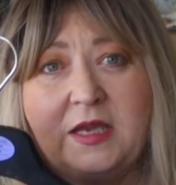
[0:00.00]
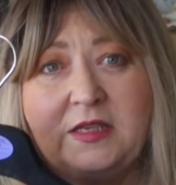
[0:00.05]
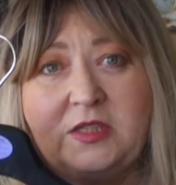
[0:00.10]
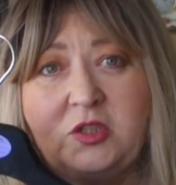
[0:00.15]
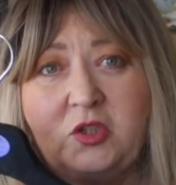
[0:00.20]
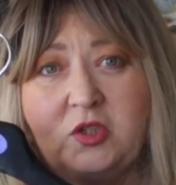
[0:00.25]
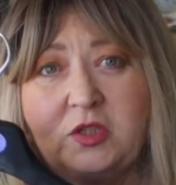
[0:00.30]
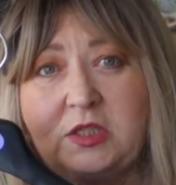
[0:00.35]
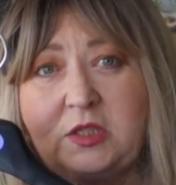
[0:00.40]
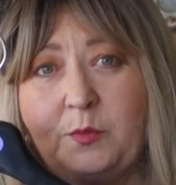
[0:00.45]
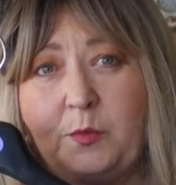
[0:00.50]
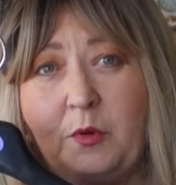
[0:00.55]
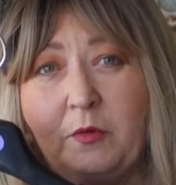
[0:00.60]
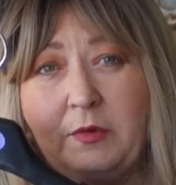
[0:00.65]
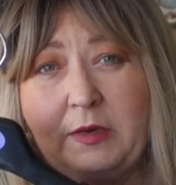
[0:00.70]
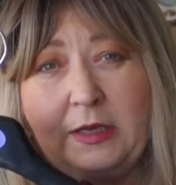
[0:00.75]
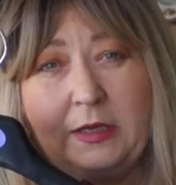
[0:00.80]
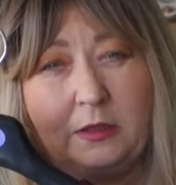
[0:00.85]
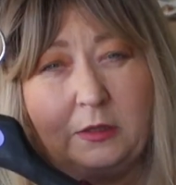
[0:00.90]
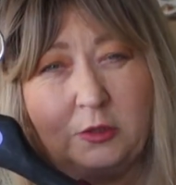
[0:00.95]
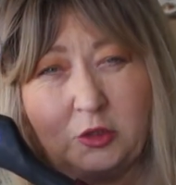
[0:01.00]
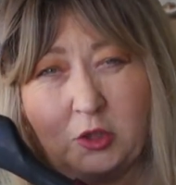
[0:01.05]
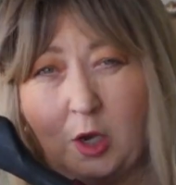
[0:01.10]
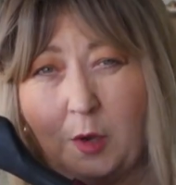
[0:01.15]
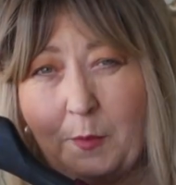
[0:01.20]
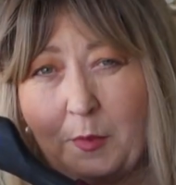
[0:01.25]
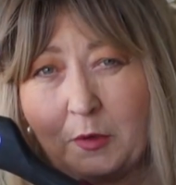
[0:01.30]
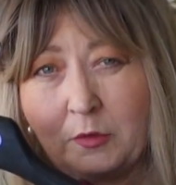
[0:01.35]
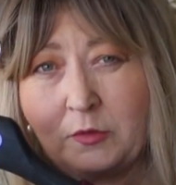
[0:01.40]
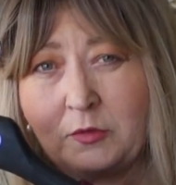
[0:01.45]
It's just to put a little
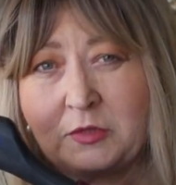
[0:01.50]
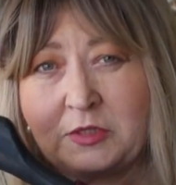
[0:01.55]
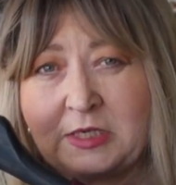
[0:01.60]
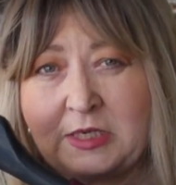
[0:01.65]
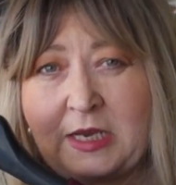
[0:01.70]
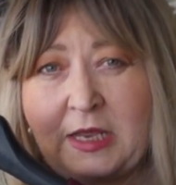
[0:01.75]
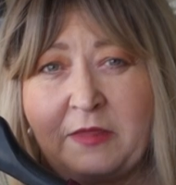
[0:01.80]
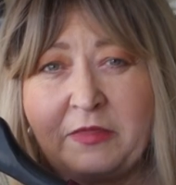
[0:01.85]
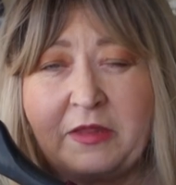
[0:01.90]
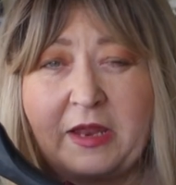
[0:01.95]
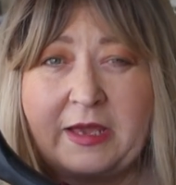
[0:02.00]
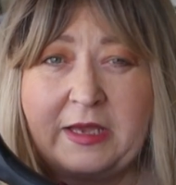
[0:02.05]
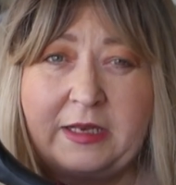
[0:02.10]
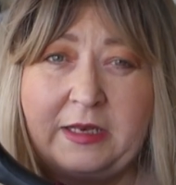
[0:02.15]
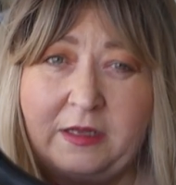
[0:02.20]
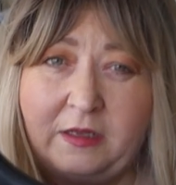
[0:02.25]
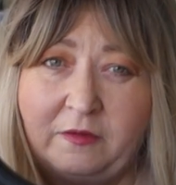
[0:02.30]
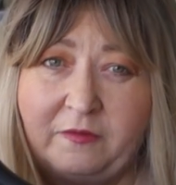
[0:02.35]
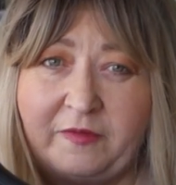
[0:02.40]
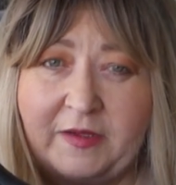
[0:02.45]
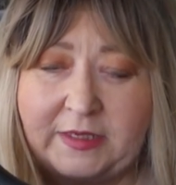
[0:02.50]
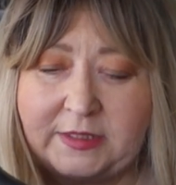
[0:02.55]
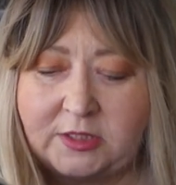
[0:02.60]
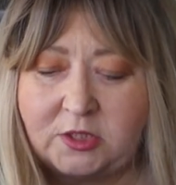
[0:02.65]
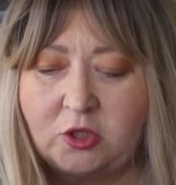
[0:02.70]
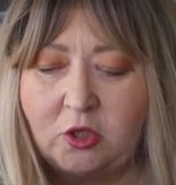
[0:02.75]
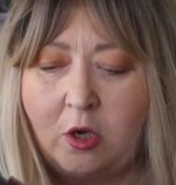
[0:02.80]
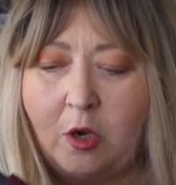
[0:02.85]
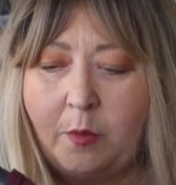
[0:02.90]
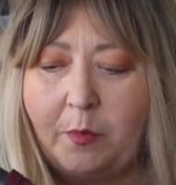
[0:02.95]
top on underneath, like a little
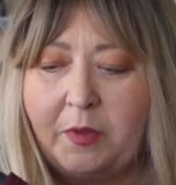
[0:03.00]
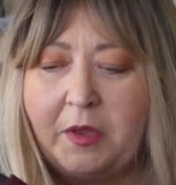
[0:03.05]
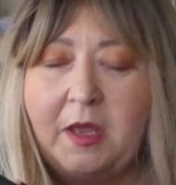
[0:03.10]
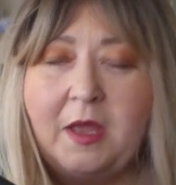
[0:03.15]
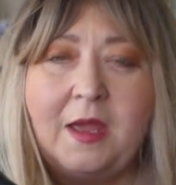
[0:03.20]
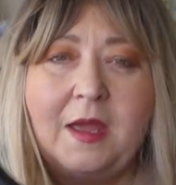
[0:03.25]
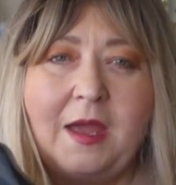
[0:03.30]
vest top.